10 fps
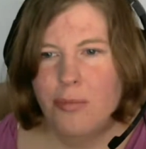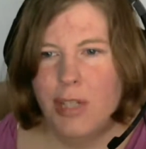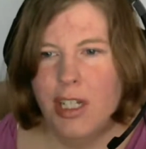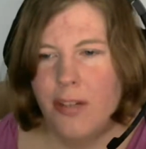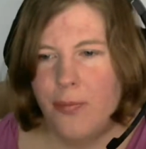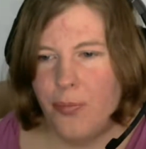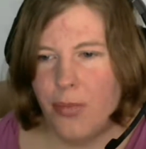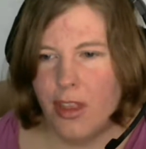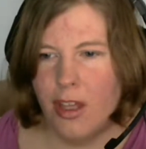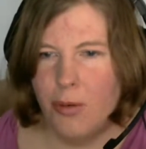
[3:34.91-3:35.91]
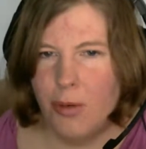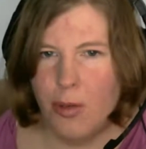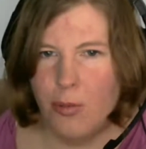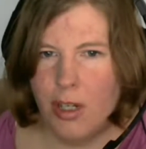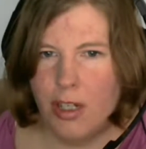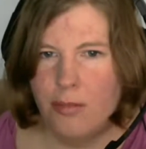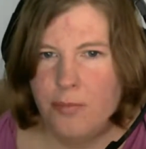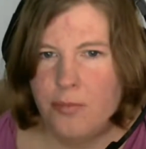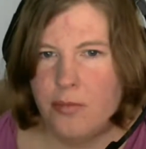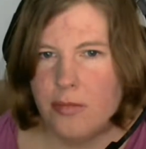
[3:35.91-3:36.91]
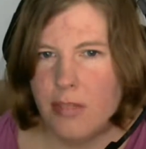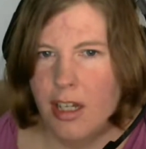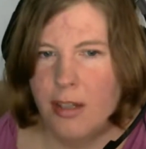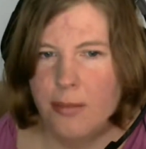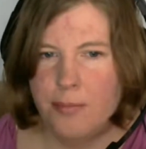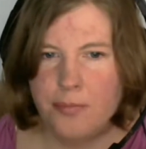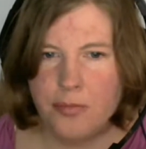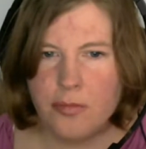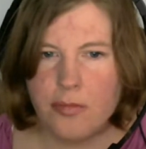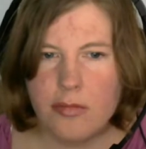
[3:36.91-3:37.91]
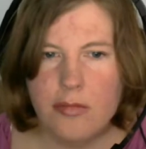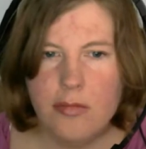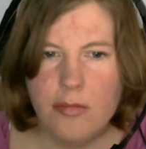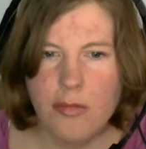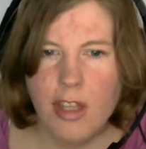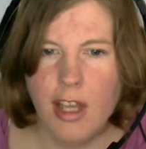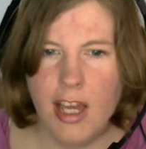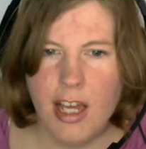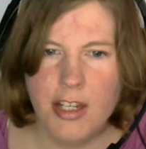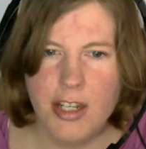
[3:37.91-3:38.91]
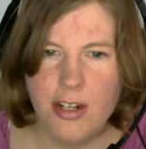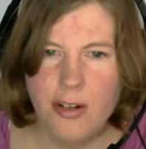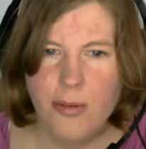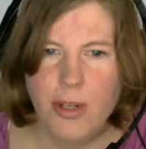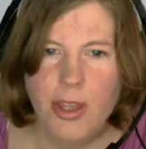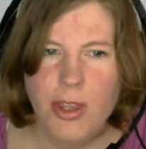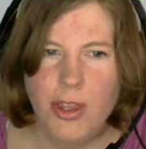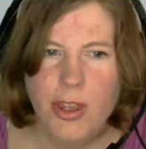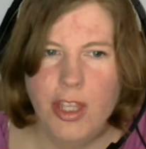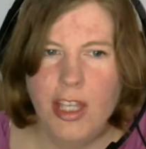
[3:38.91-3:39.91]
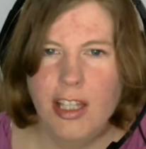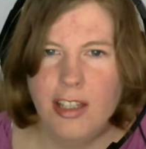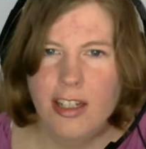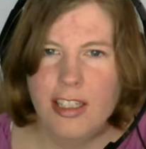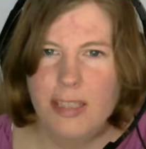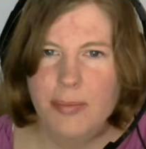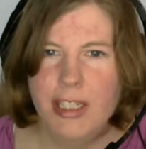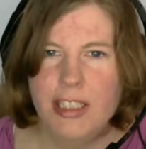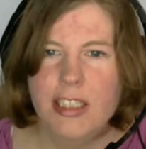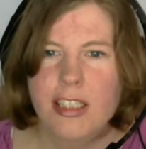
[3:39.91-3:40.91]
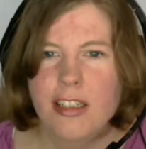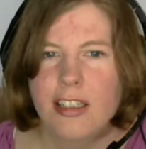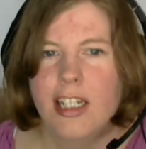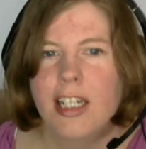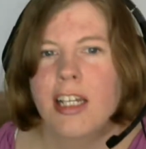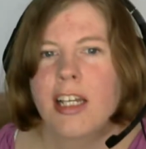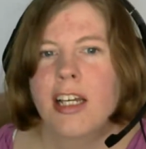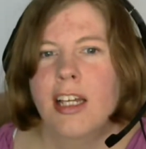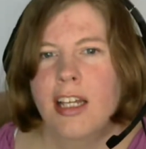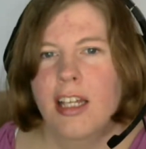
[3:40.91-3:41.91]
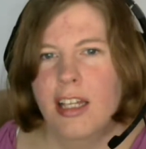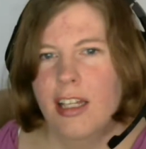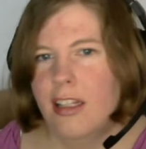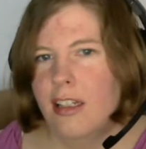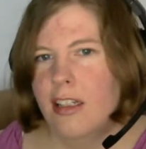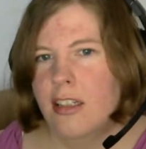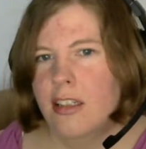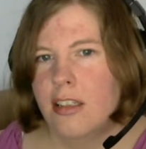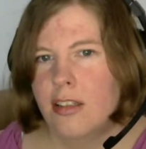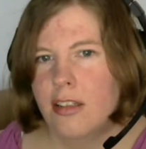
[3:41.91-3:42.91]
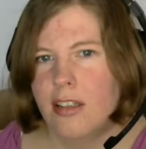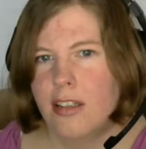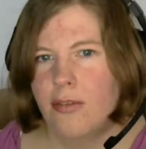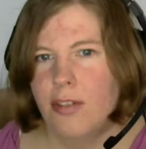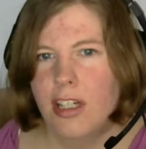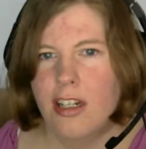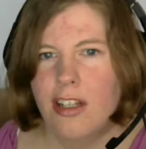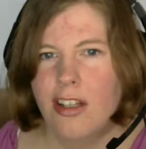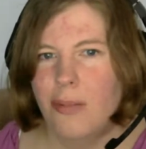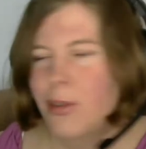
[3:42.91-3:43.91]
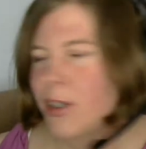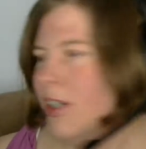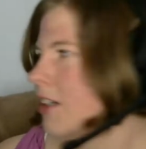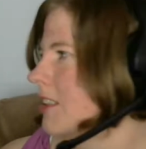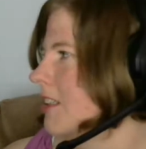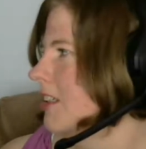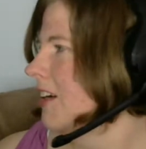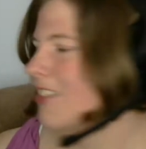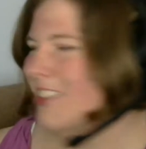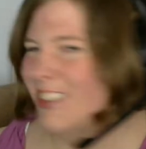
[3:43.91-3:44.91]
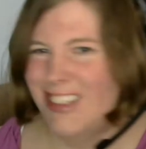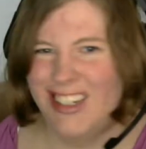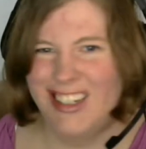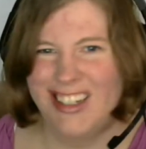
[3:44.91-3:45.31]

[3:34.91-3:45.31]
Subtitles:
But it went well. Um I had dinner with the in-laws basically, and we got along pretty good, so that was good.